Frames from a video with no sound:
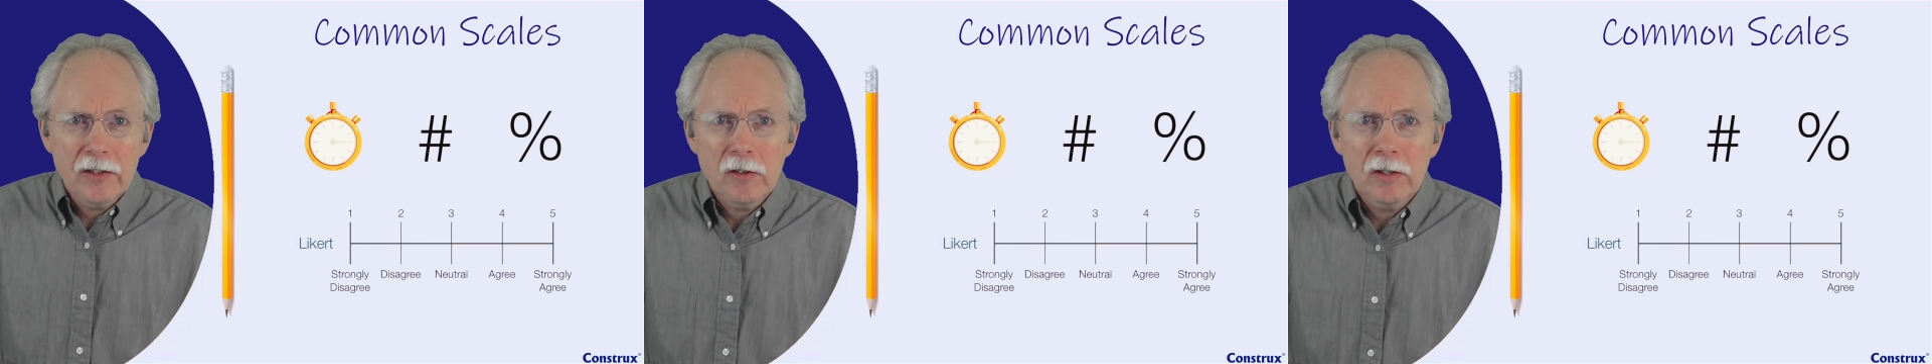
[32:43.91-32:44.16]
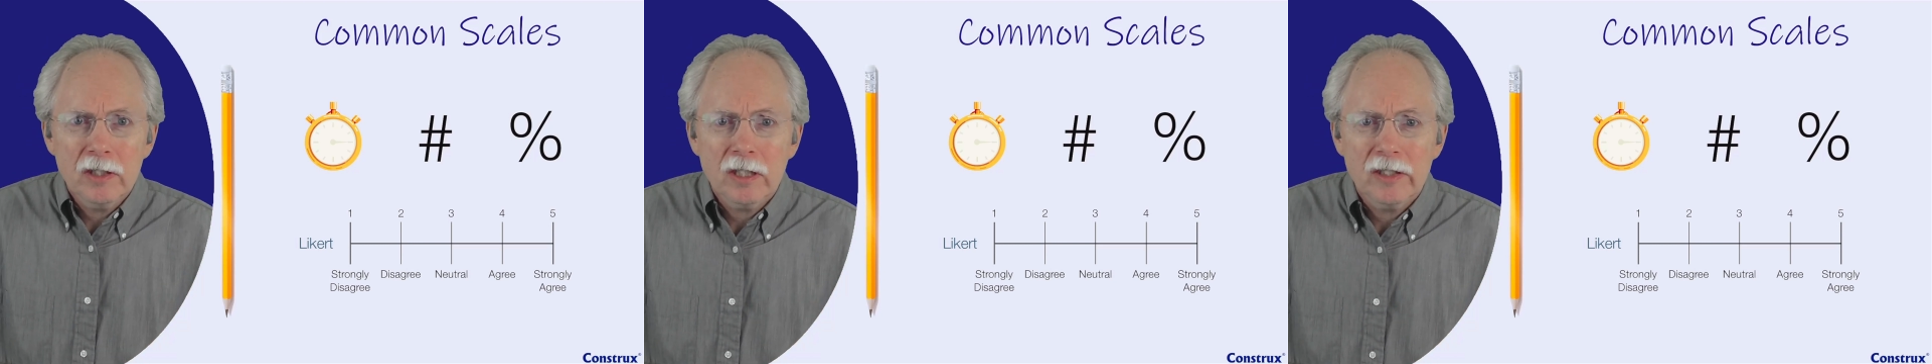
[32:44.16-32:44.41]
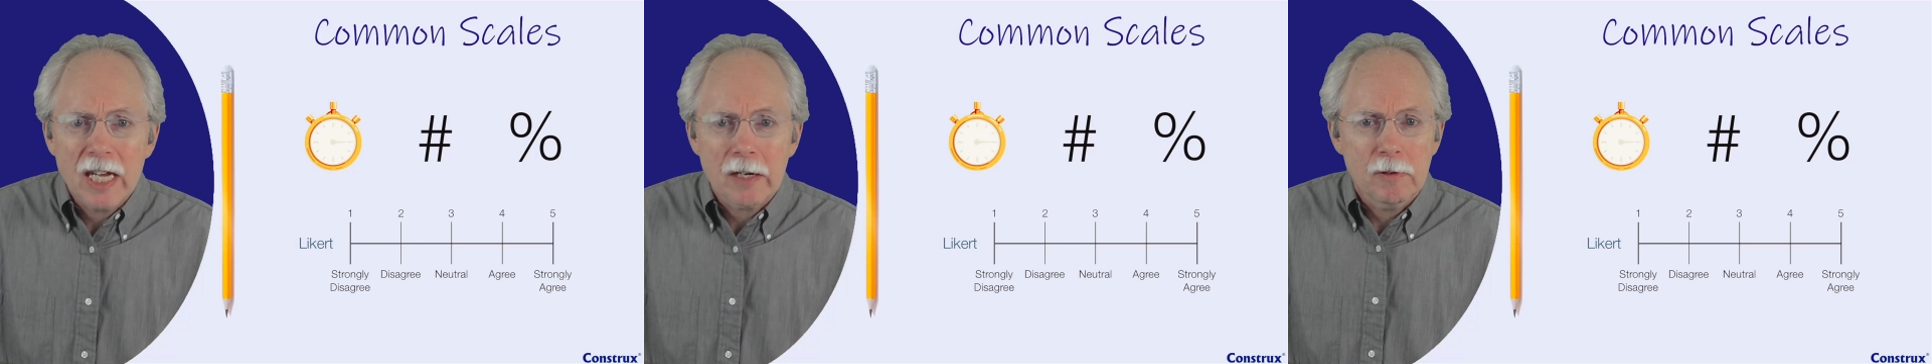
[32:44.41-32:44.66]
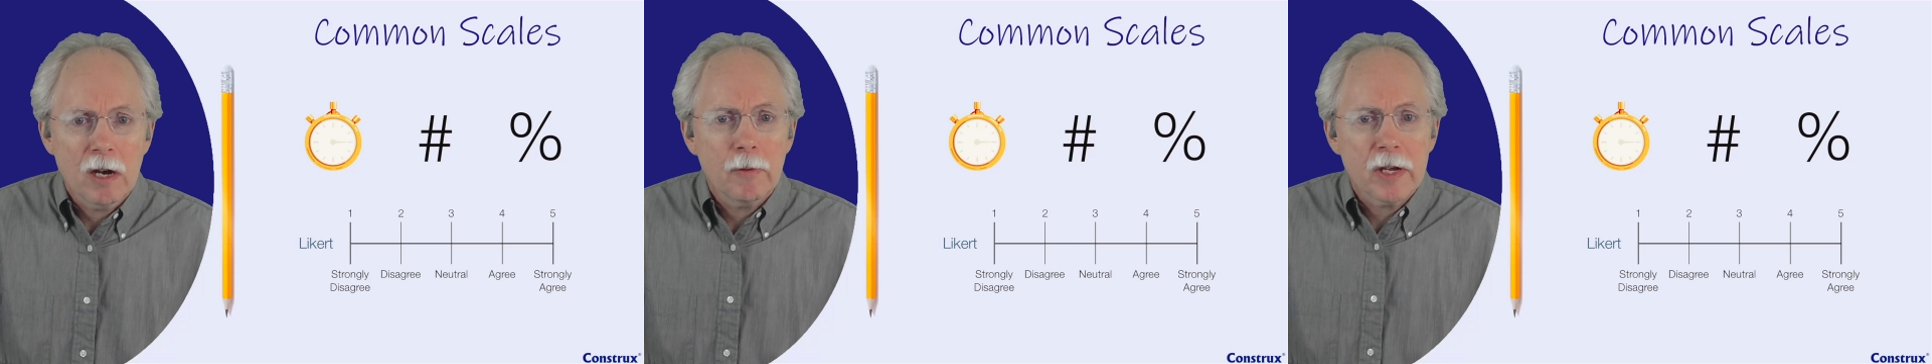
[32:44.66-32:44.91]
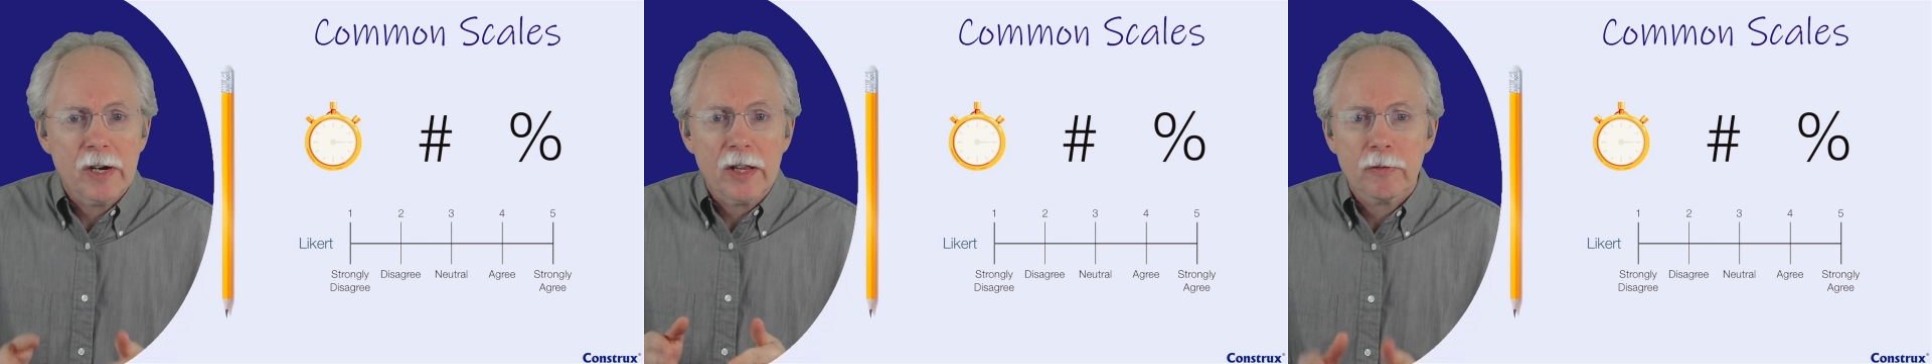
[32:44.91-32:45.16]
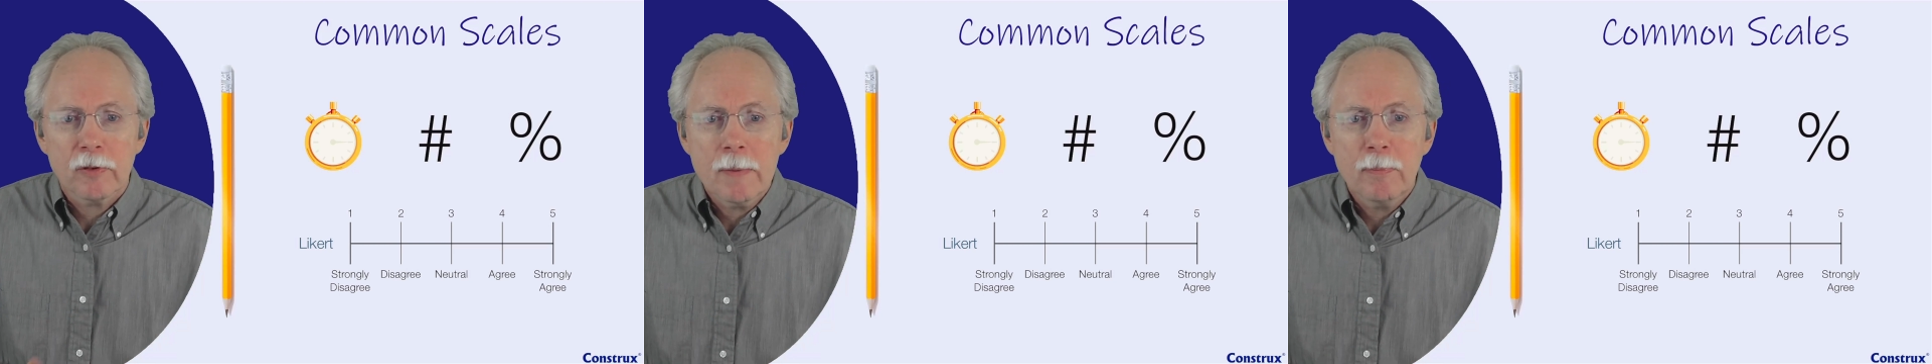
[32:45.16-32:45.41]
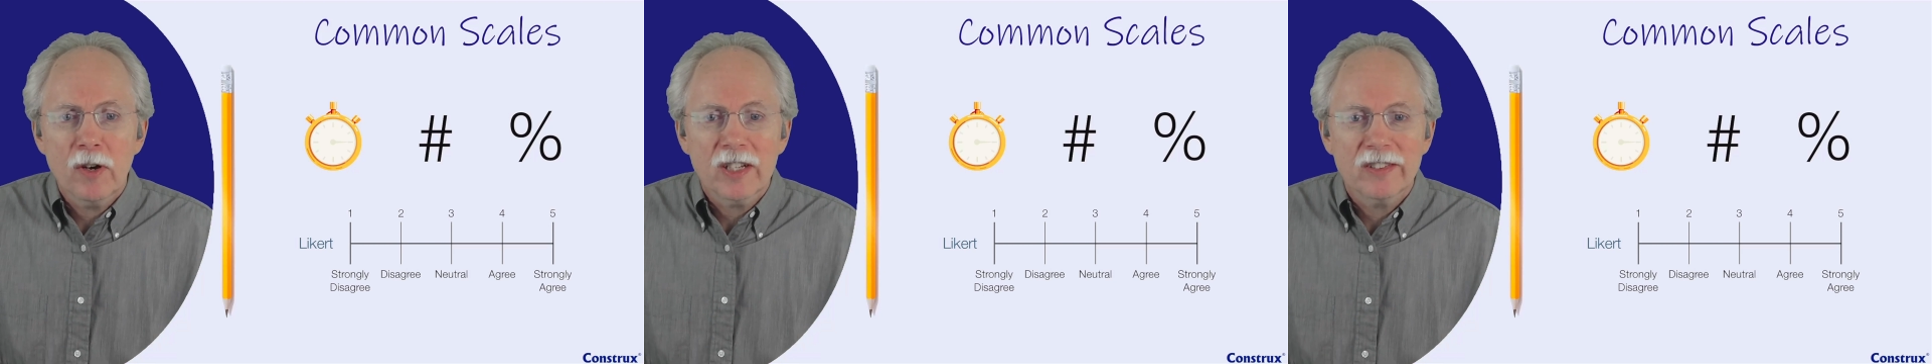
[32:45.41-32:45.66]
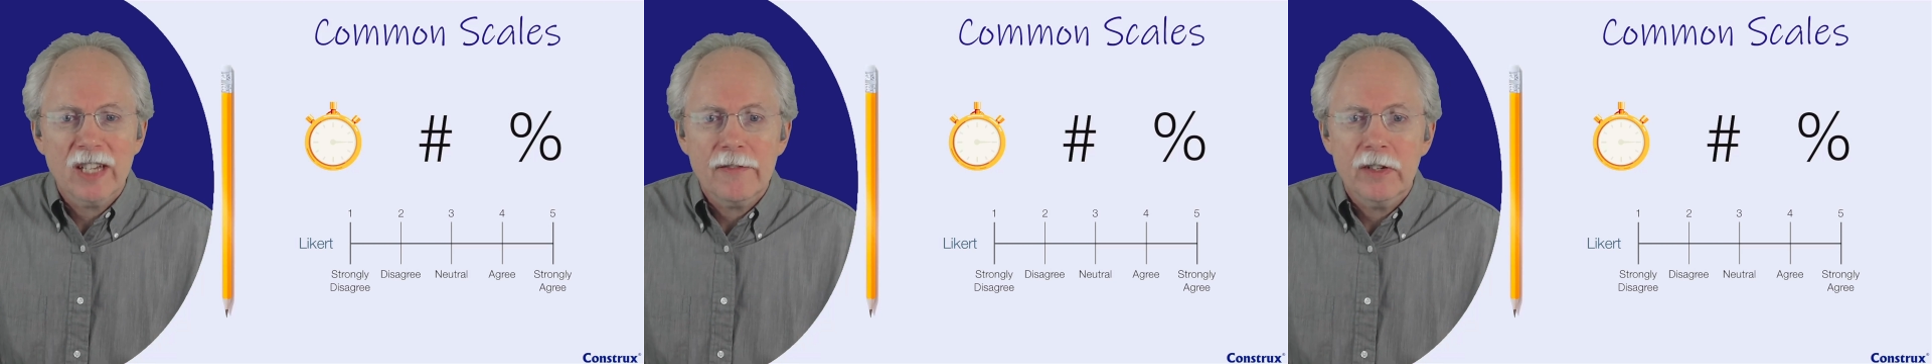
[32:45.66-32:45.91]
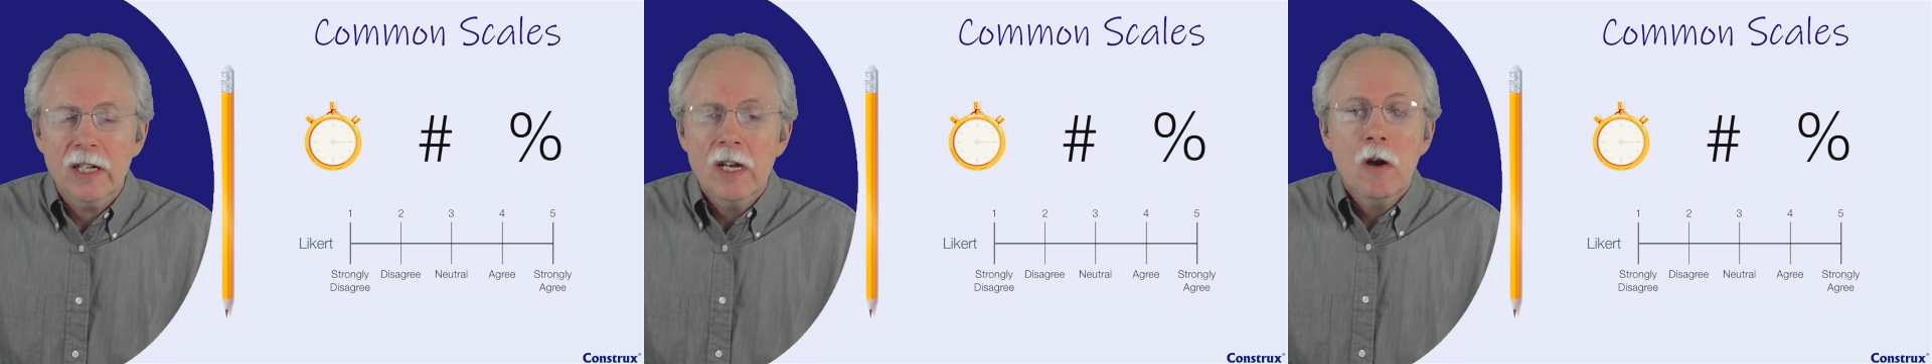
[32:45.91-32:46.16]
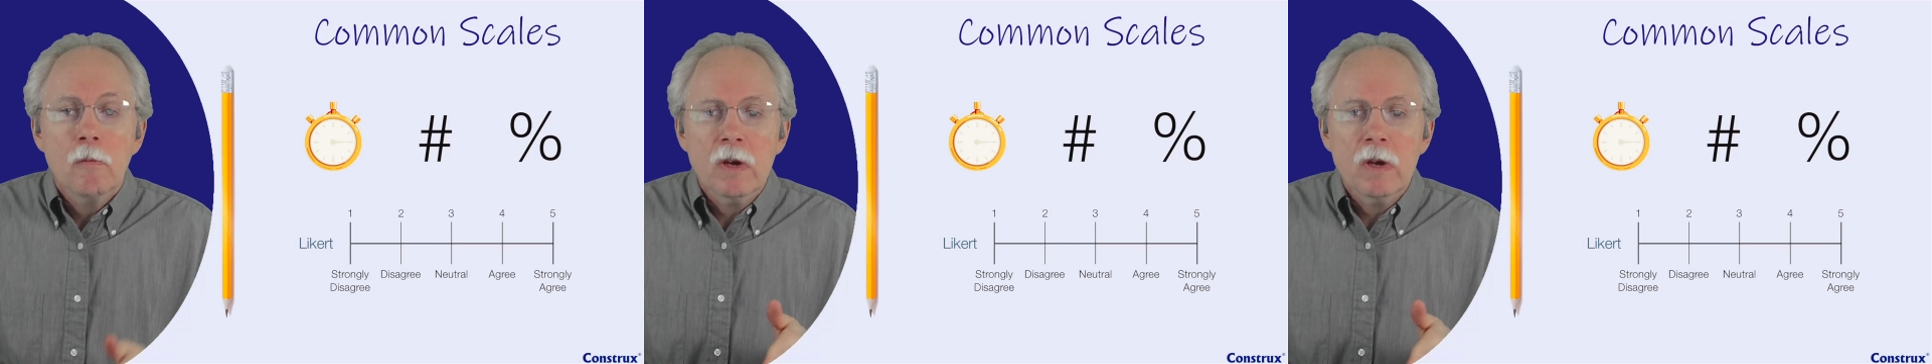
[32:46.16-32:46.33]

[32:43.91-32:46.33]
can do a little like, well, we were at 3.7,